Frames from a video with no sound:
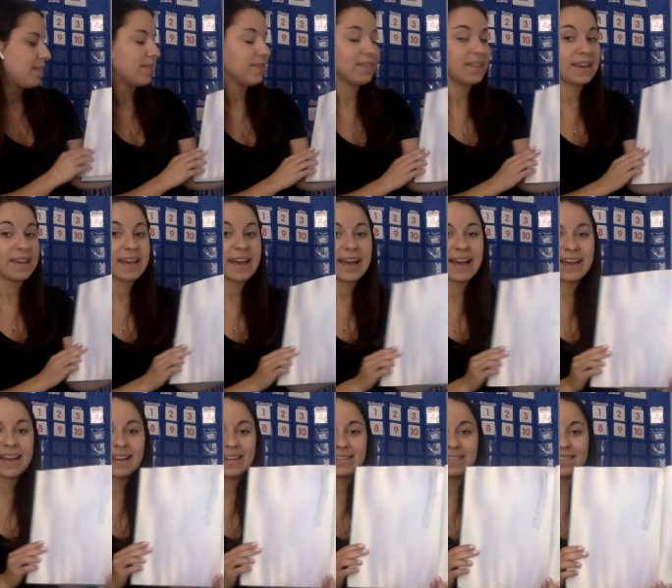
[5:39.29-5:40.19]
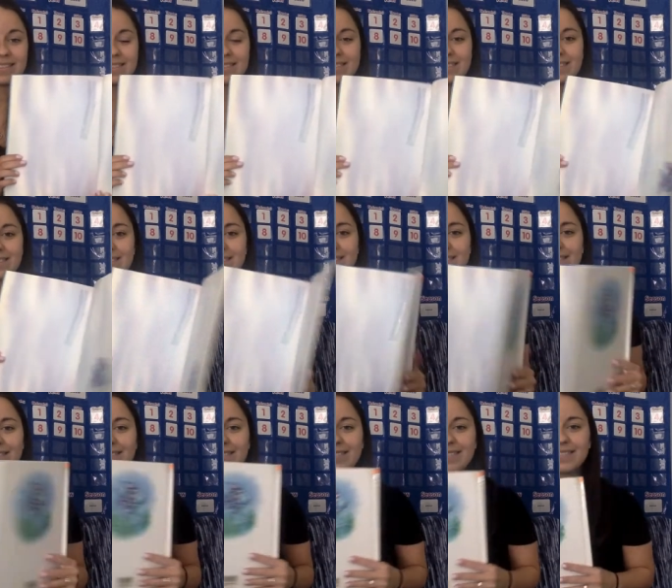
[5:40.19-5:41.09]
The end.
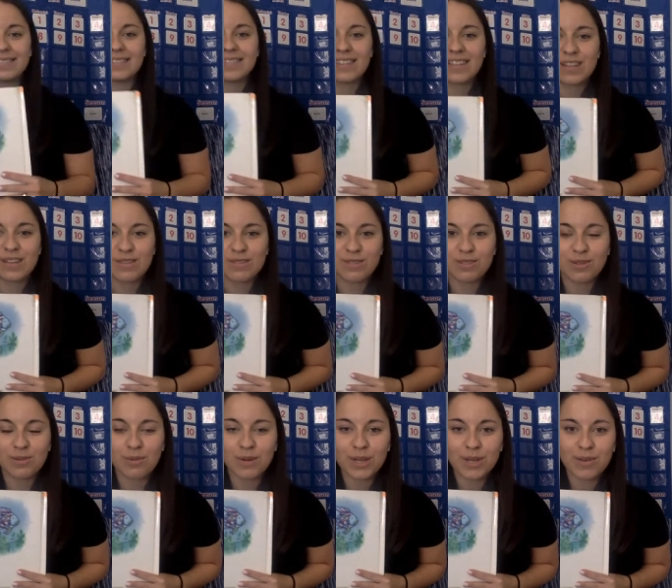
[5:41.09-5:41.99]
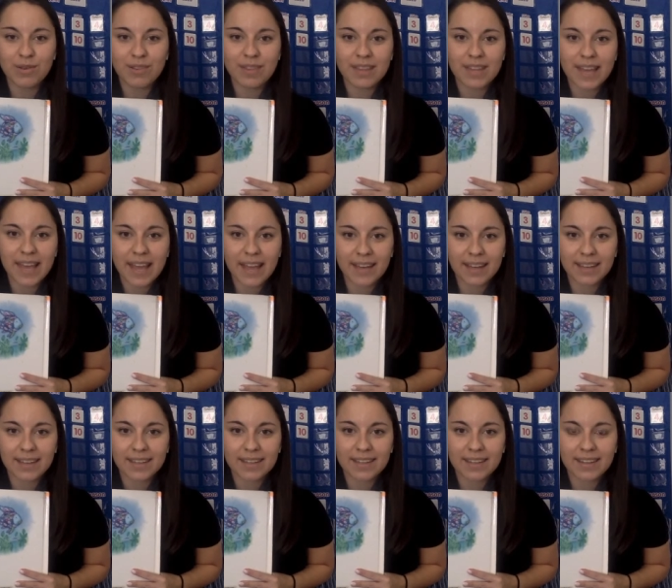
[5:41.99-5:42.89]
So what do you think?
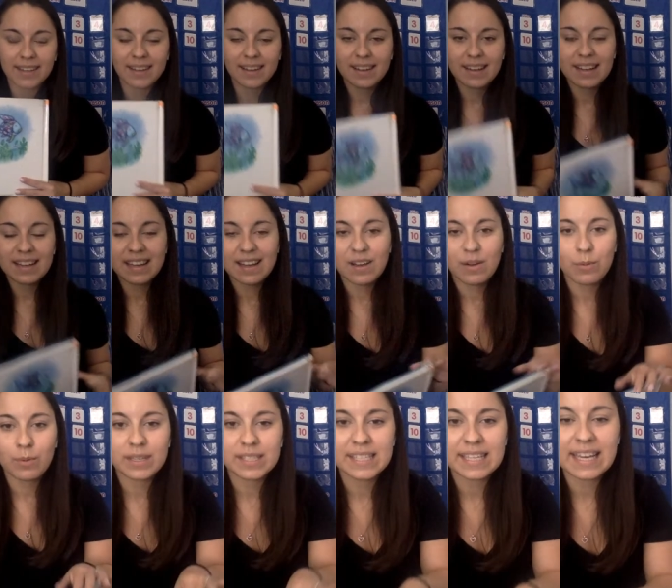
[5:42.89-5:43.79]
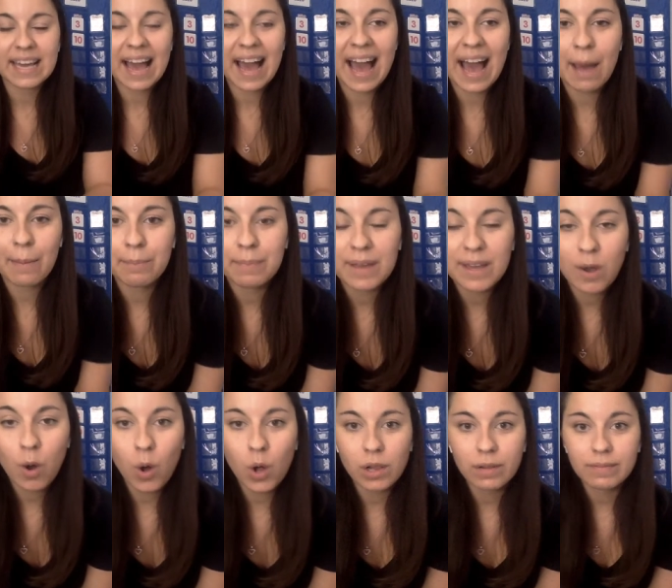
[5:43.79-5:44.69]
Was he happy
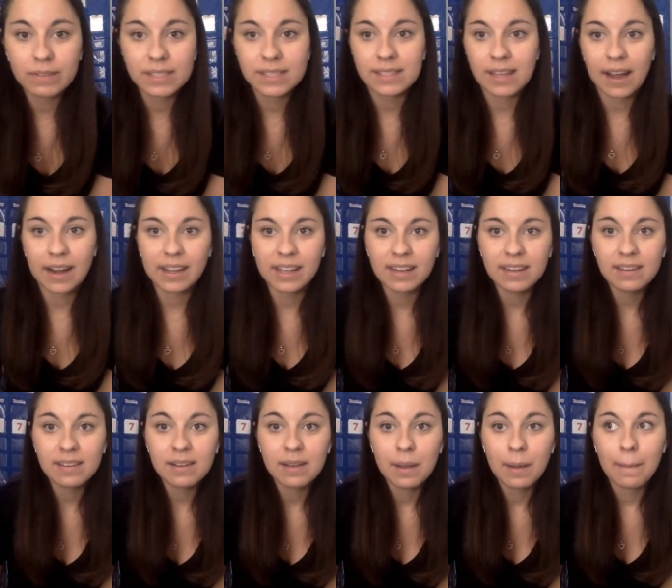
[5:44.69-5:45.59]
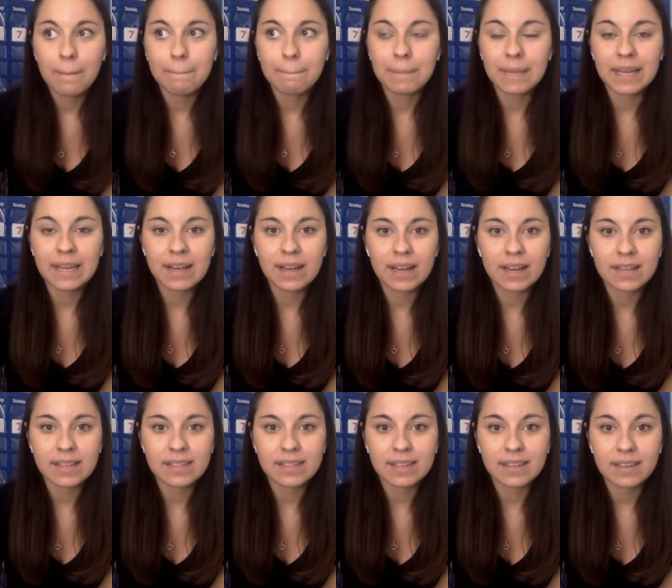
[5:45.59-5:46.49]
all of a sudden
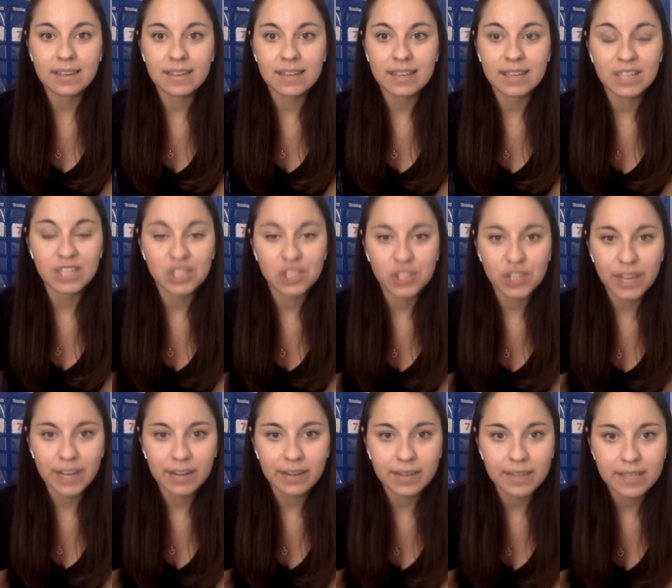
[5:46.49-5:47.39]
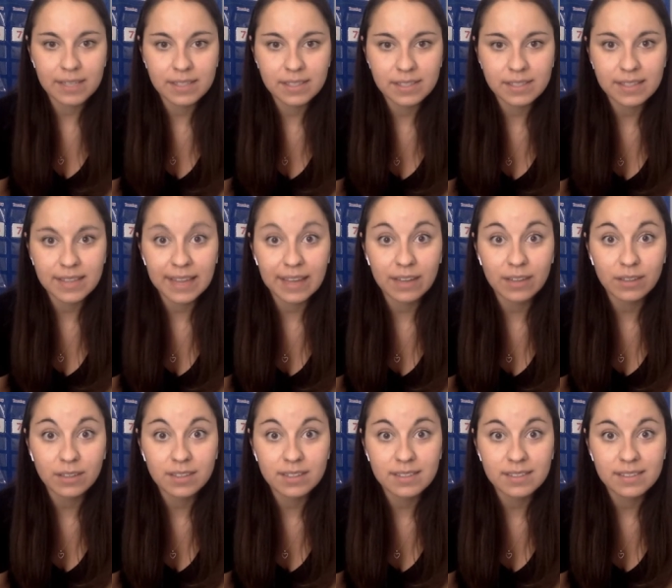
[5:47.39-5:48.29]
because he shared his
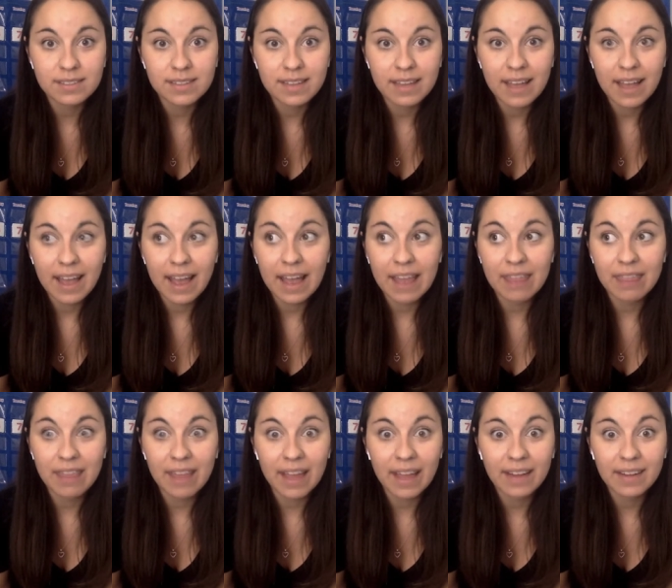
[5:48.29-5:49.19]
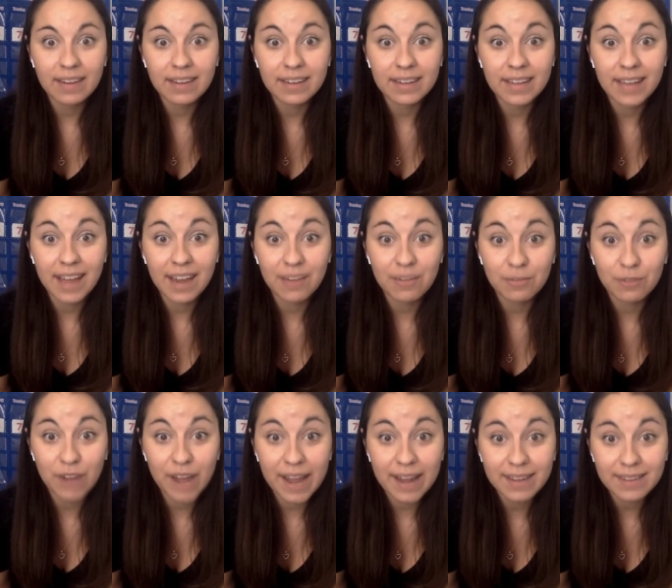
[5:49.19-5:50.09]
scales and then he had
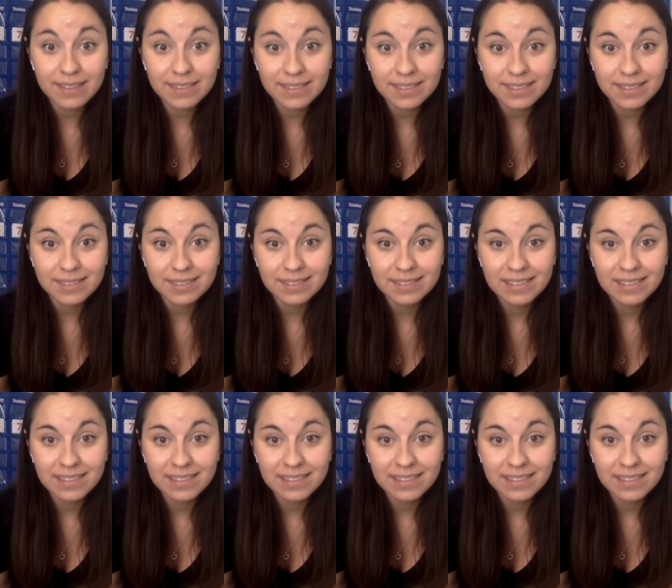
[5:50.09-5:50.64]
friends?